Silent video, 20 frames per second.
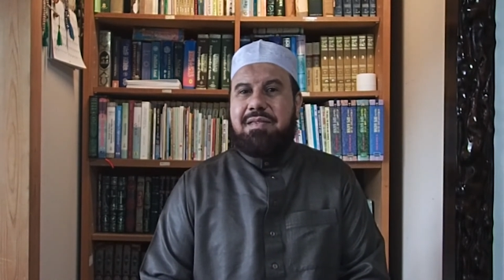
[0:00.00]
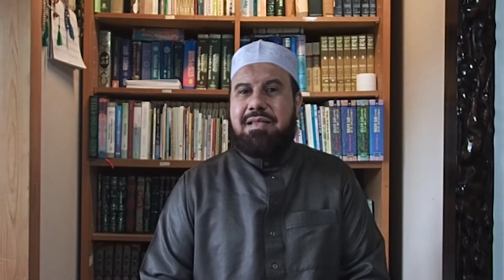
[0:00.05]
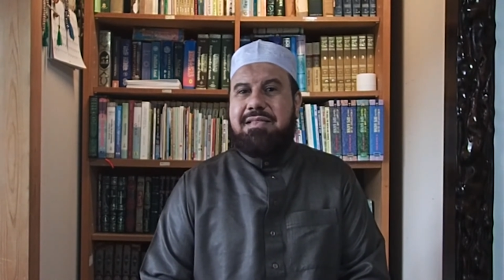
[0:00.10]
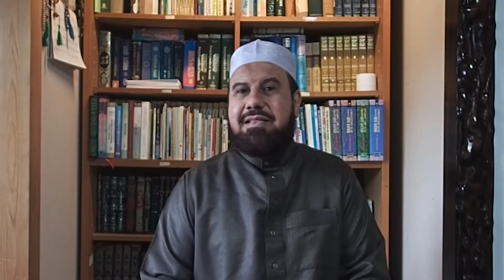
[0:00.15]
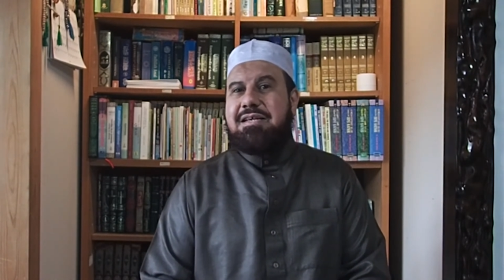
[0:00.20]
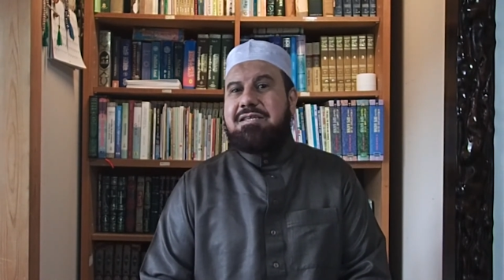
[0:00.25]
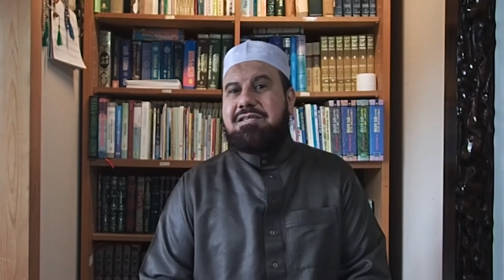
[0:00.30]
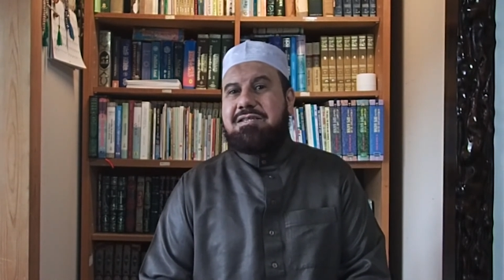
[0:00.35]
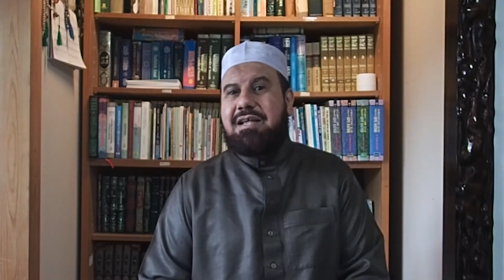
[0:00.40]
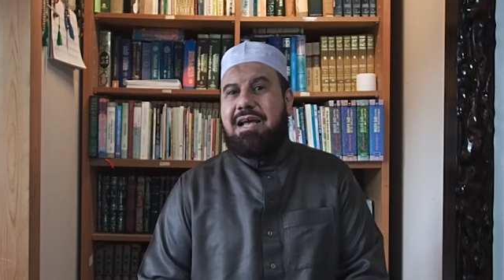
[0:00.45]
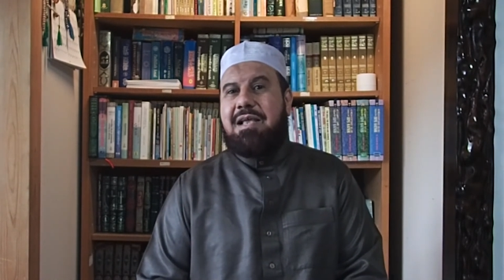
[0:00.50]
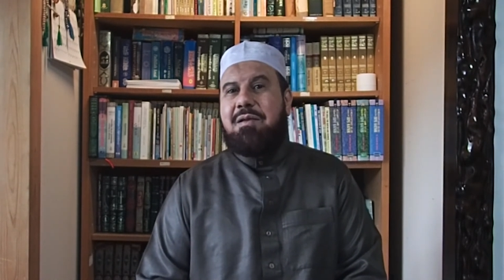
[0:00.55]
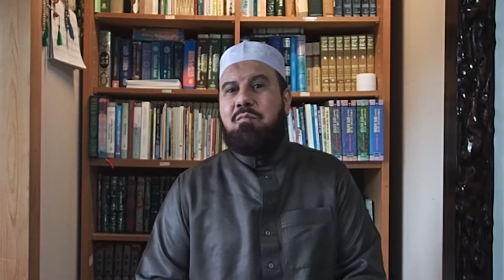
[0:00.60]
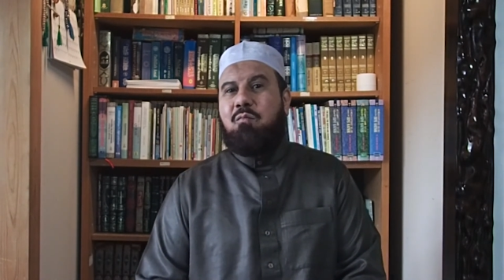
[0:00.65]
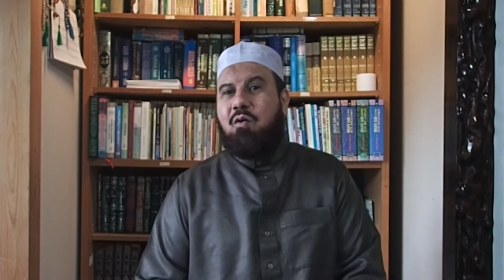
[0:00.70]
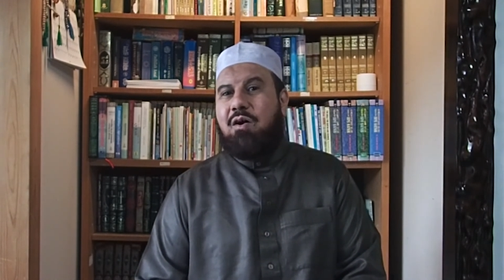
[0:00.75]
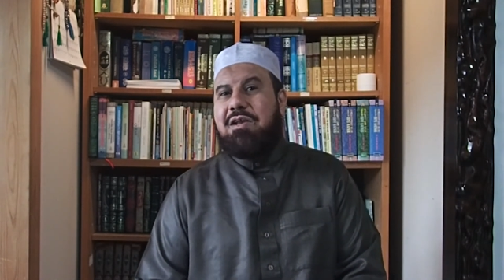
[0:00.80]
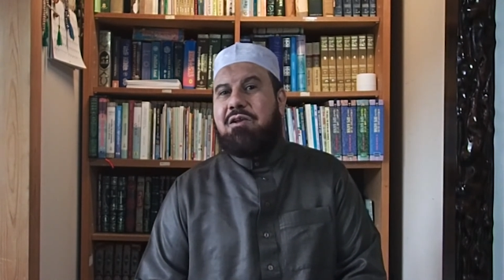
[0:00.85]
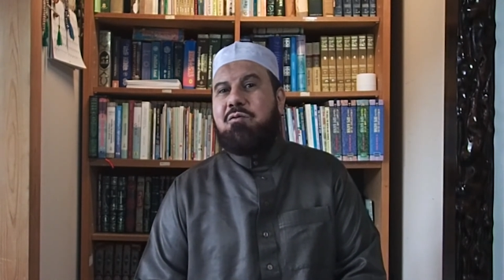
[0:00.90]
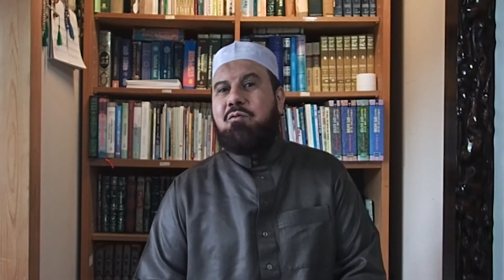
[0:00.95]
This time,
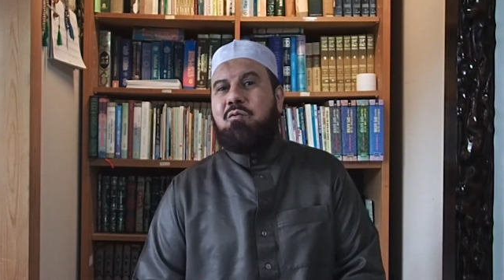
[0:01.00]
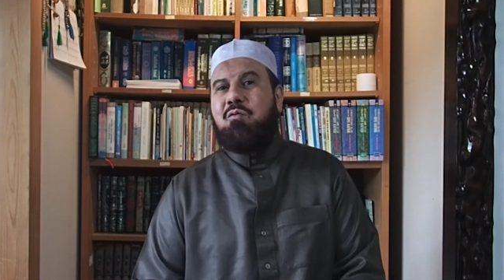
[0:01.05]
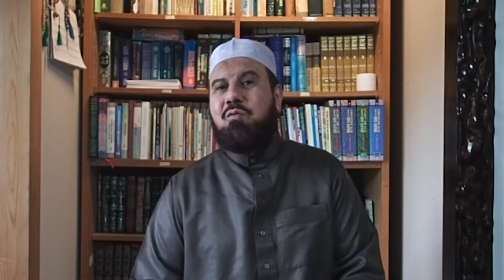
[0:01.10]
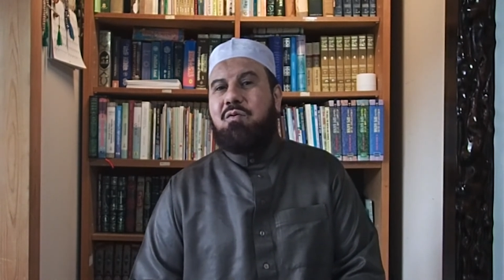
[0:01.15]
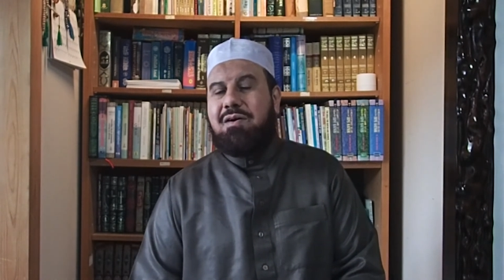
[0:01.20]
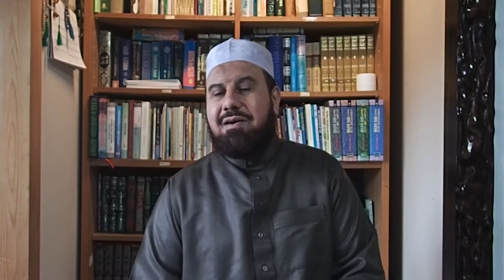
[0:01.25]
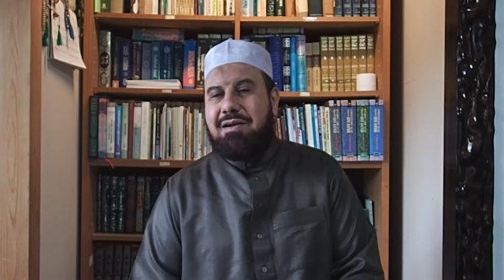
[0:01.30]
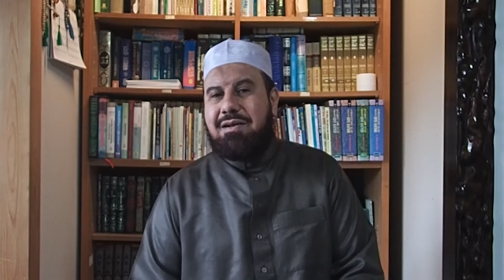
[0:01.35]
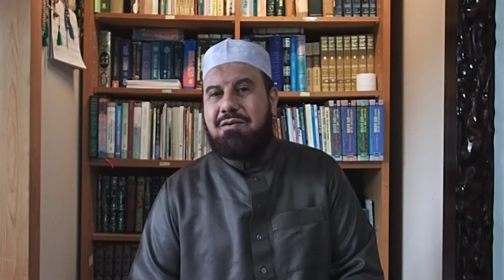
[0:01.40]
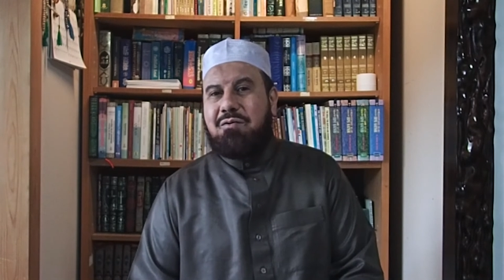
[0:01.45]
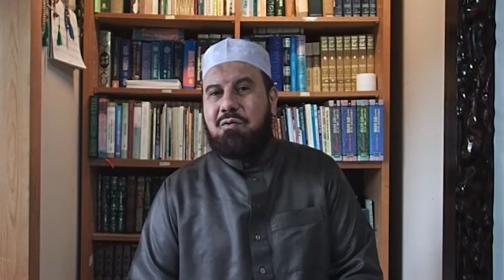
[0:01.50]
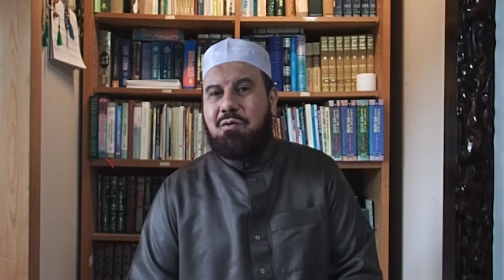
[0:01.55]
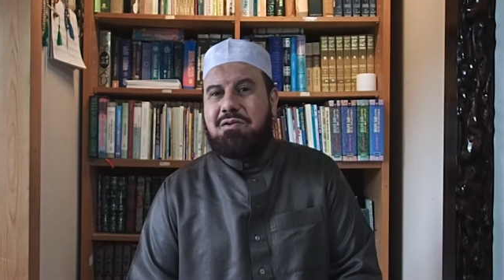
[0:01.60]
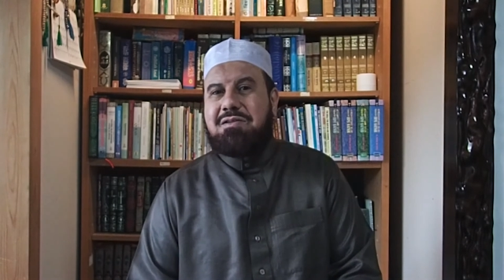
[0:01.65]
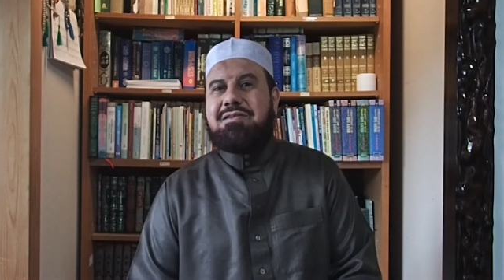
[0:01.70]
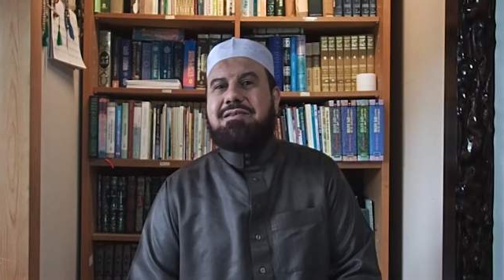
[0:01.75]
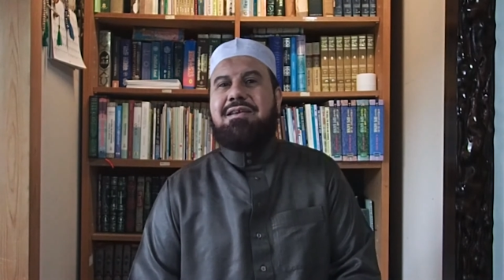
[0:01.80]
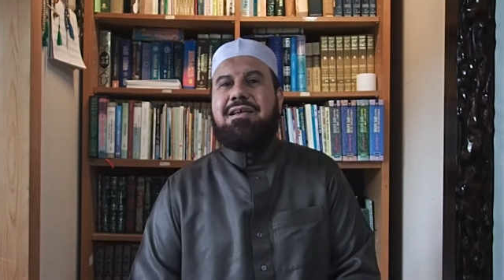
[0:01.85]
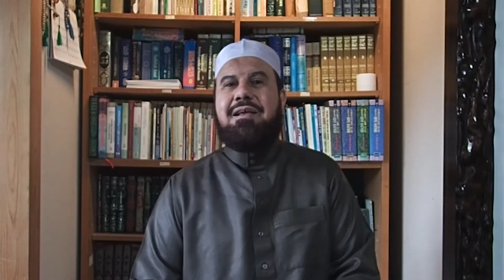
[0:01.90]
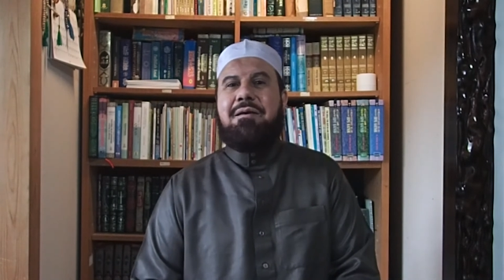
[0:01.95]
why you
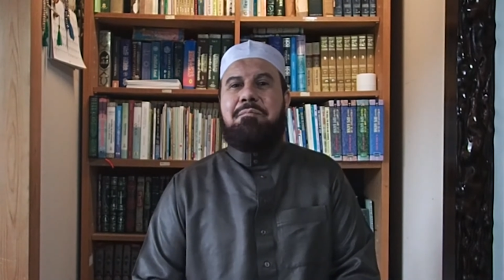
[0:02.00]
not